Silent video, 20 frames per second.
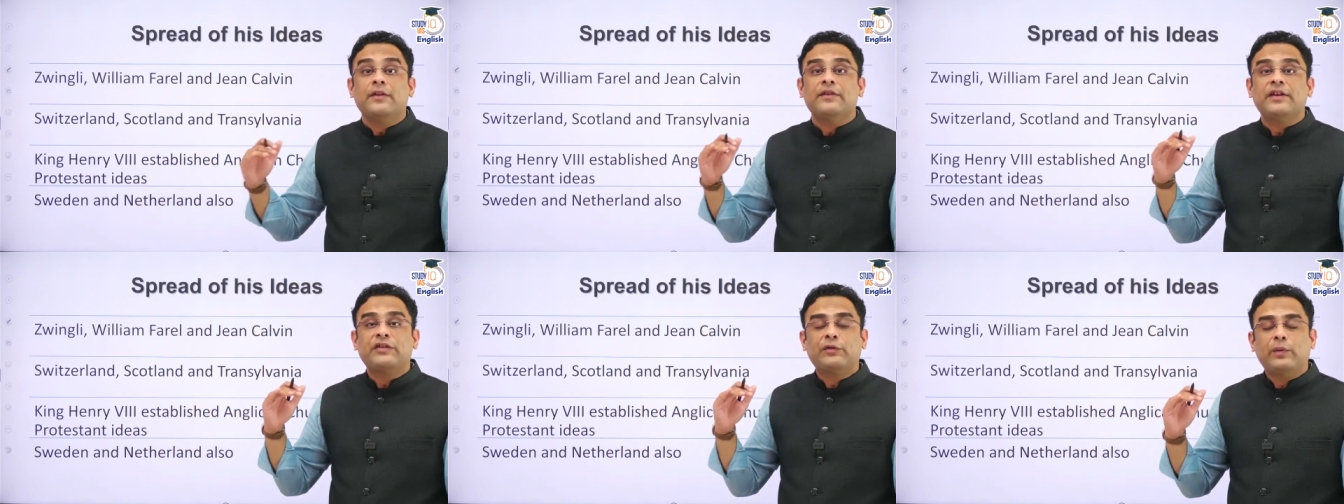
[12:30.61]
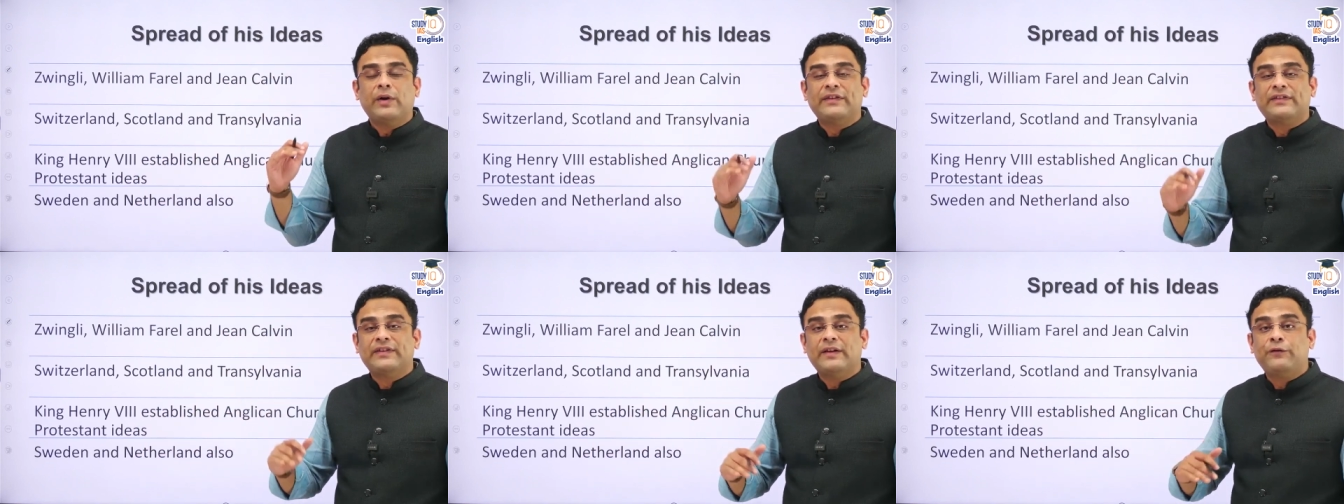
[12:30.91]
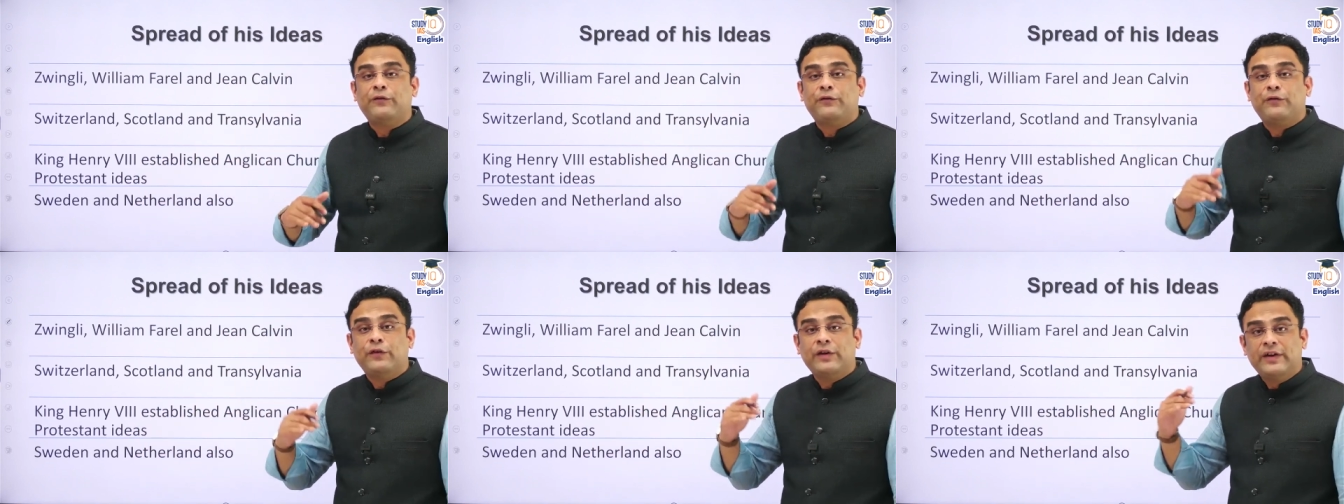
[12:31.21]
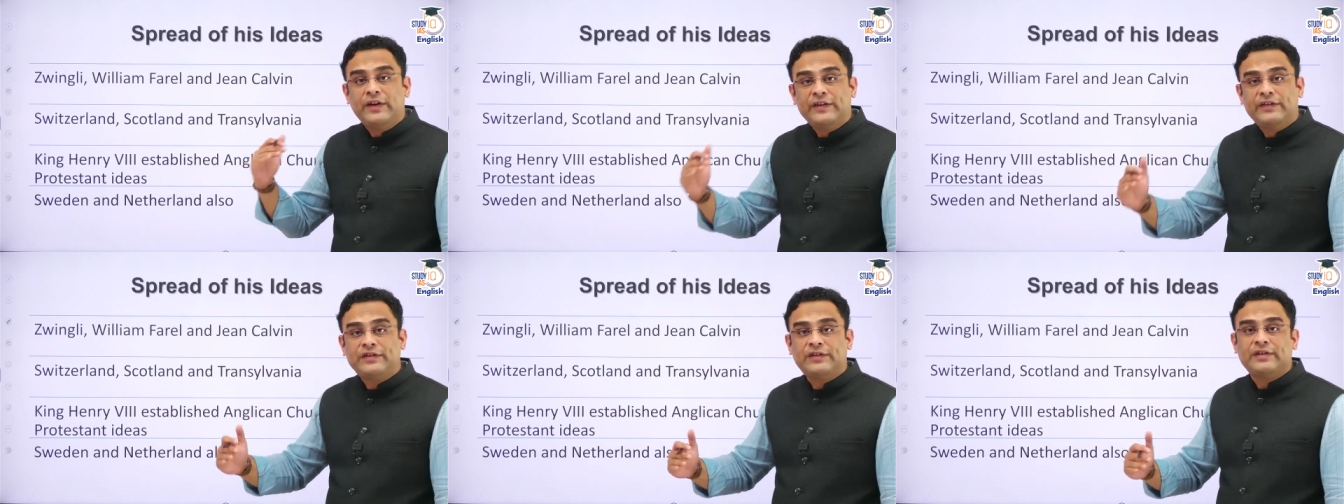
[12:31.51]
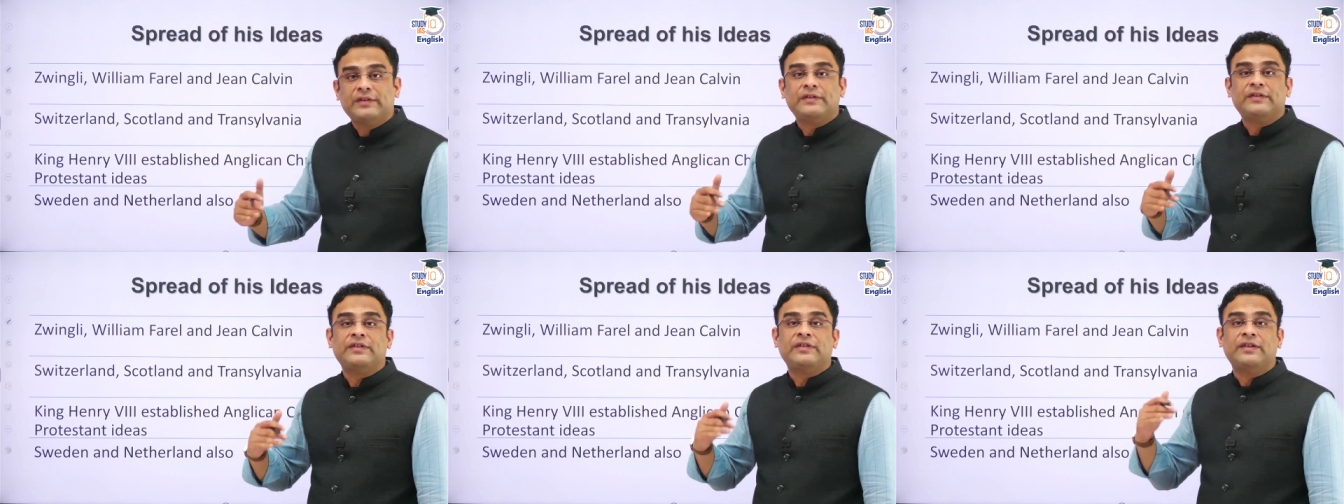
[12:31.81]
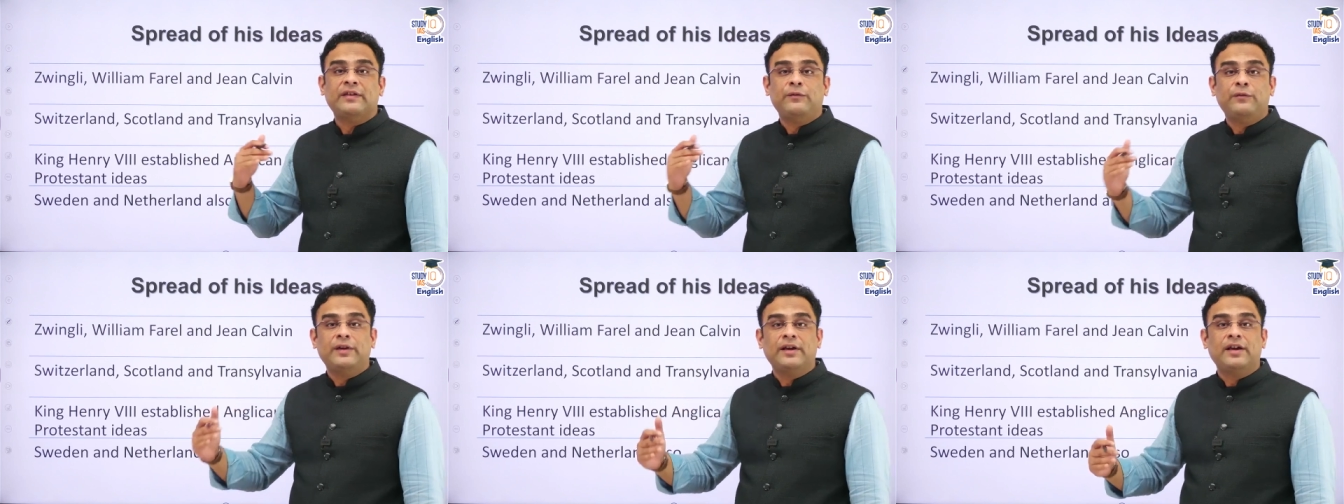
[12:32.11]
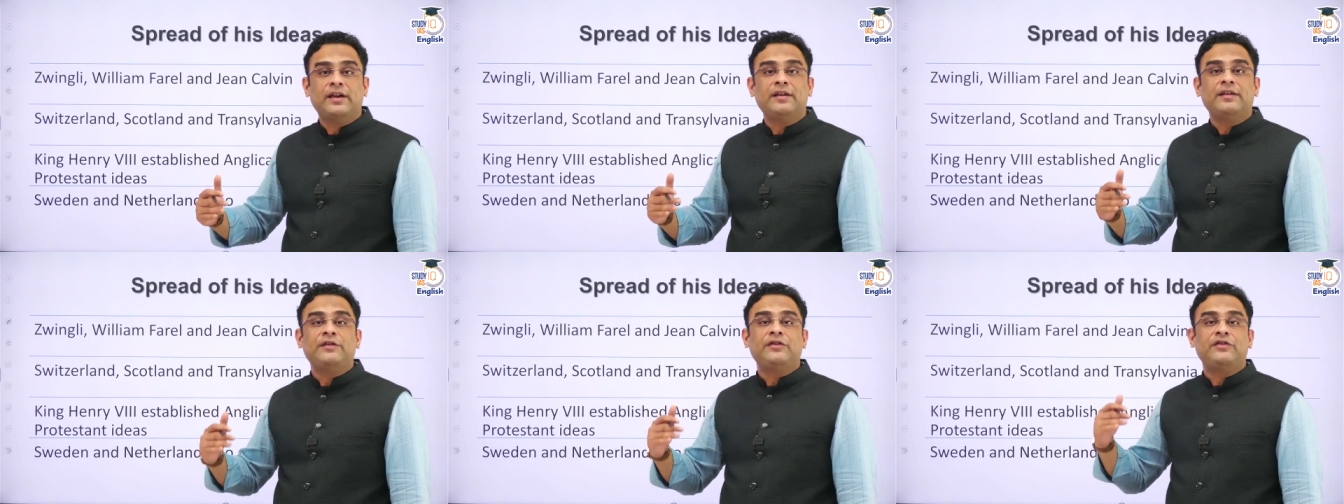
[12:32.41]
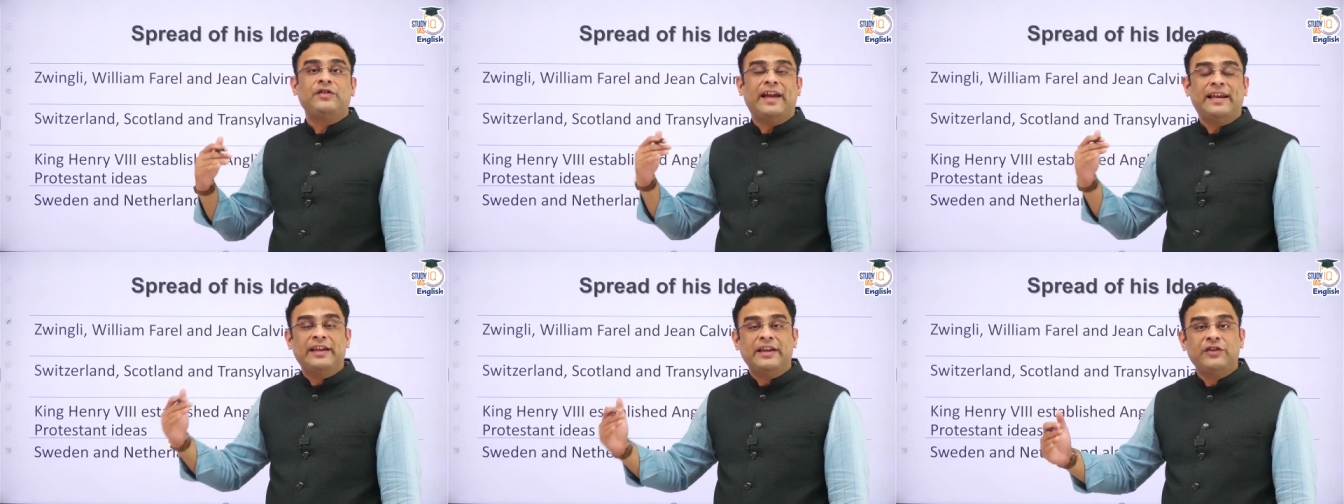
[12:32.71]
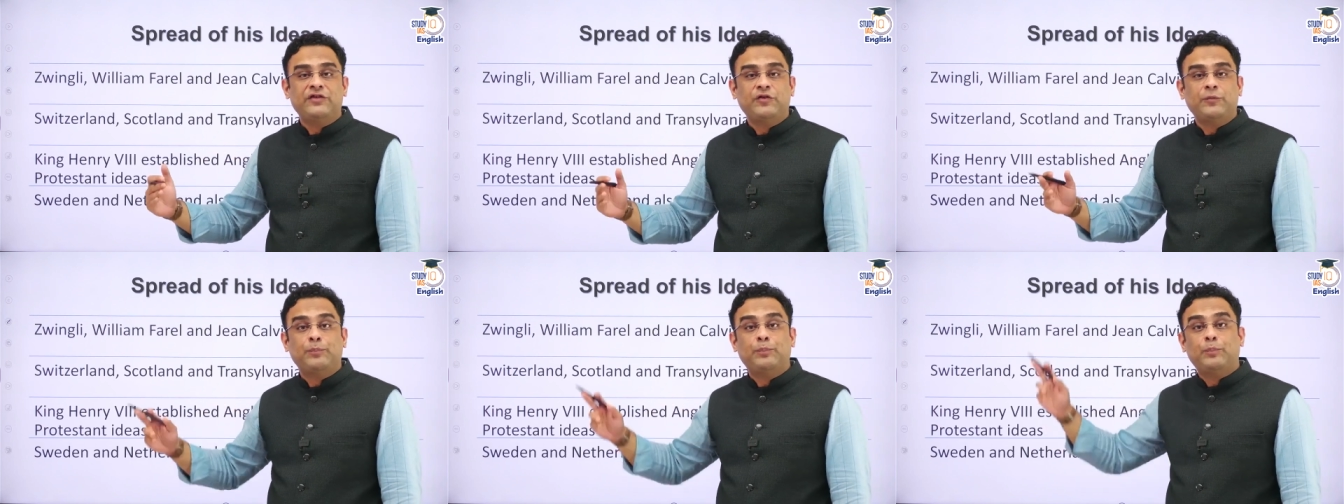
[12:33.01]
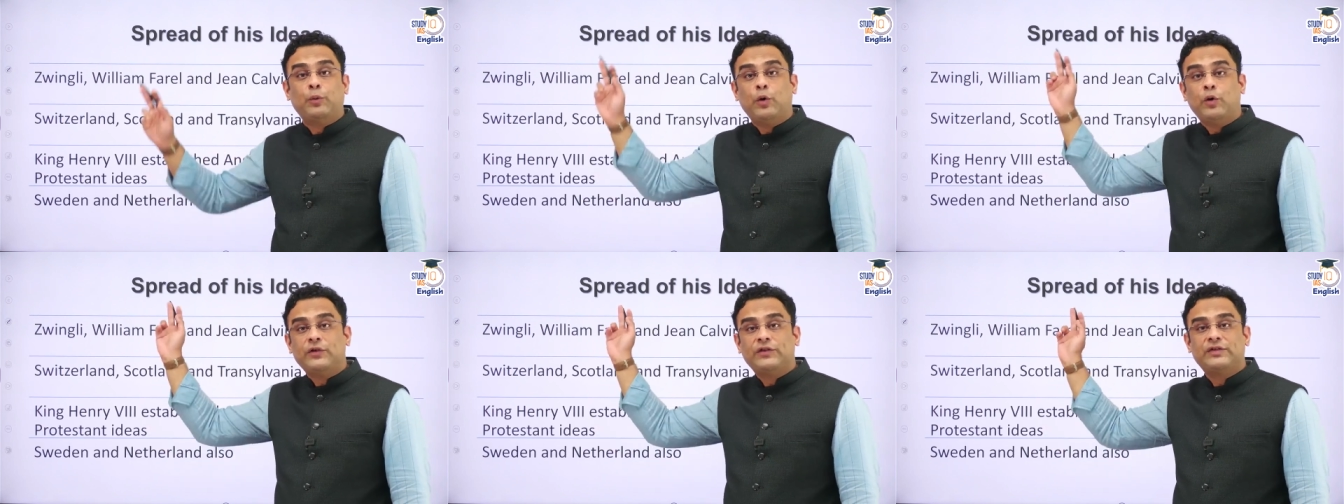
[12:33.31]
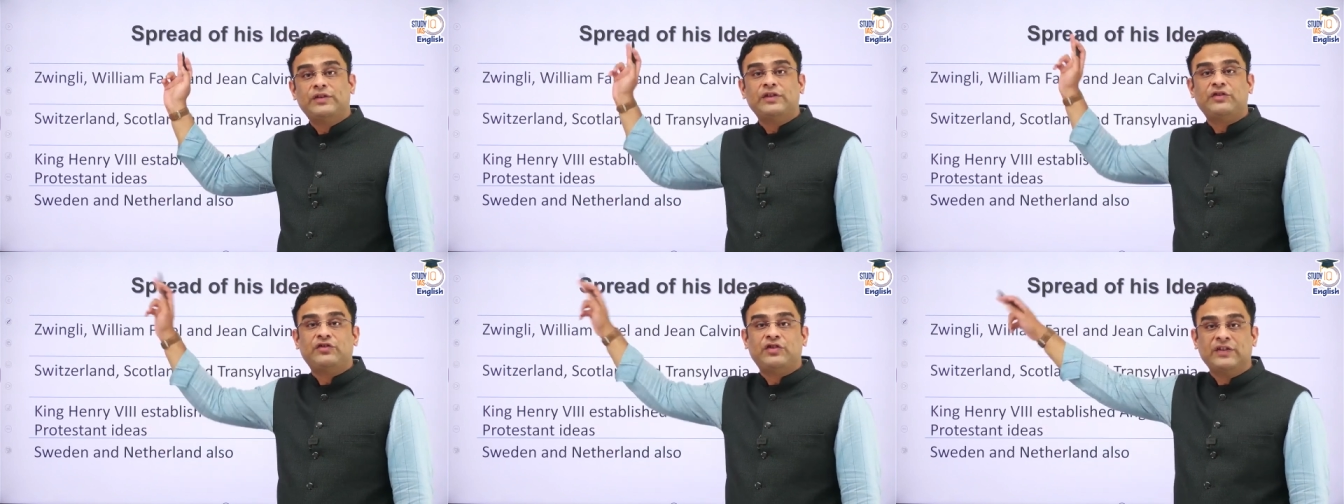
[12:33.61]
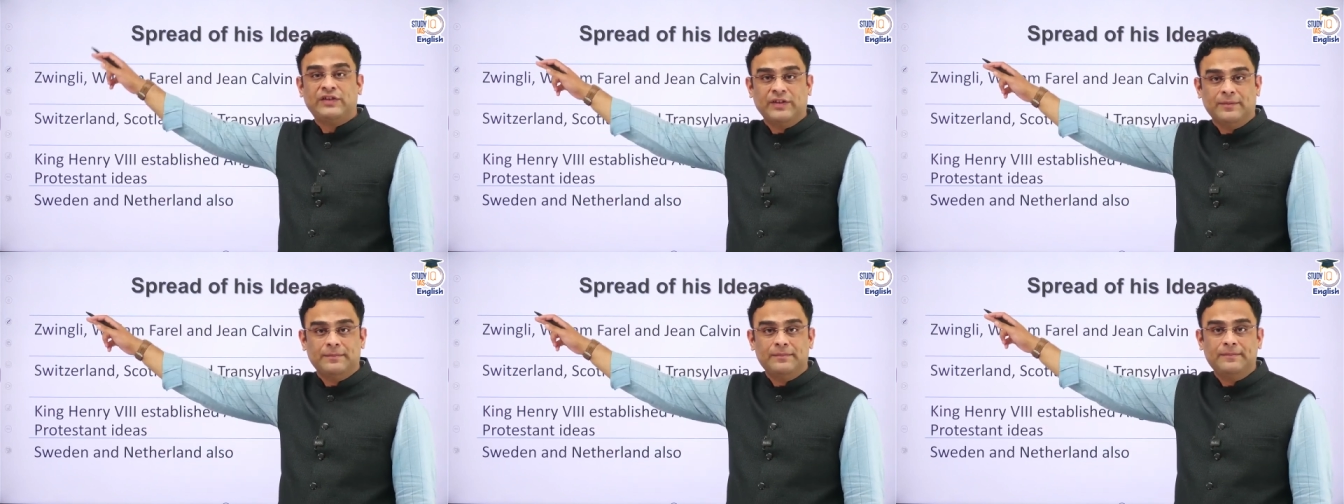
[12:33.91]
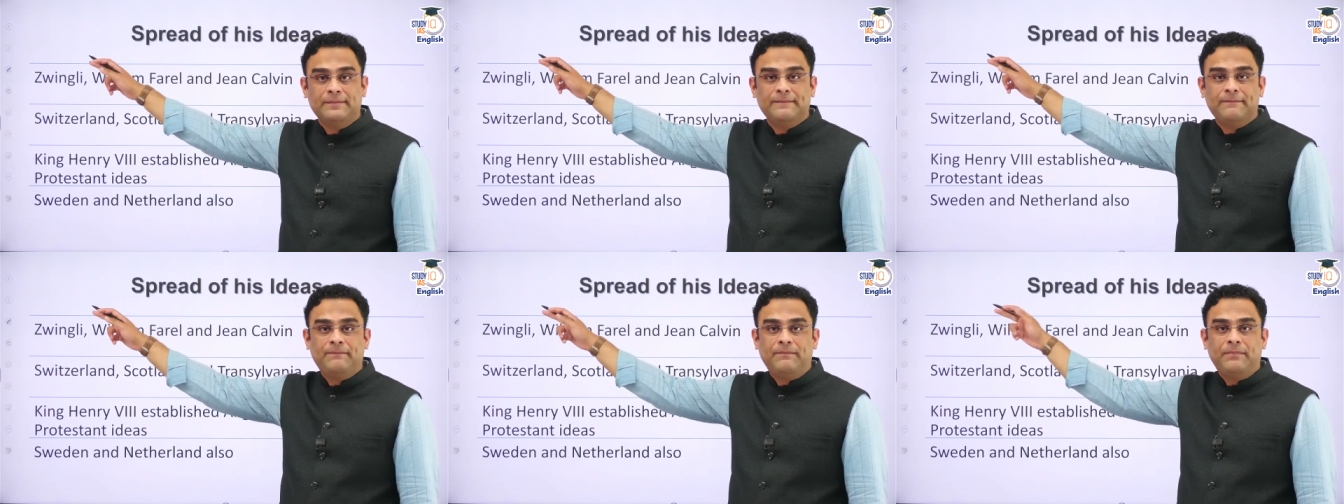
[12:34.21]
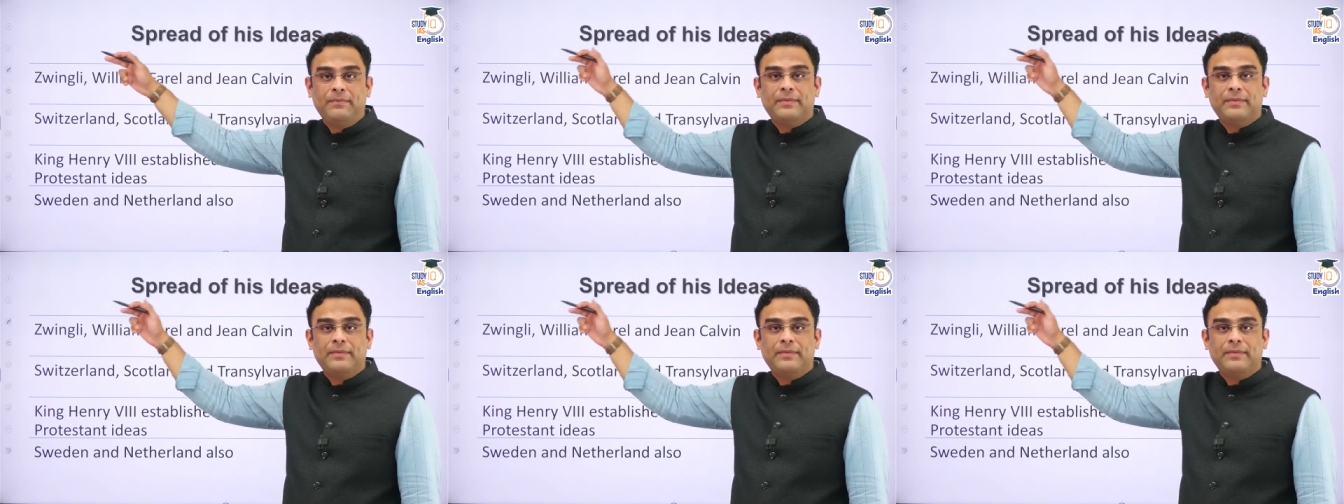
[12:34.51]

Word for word: This was the first severe challenge post the schism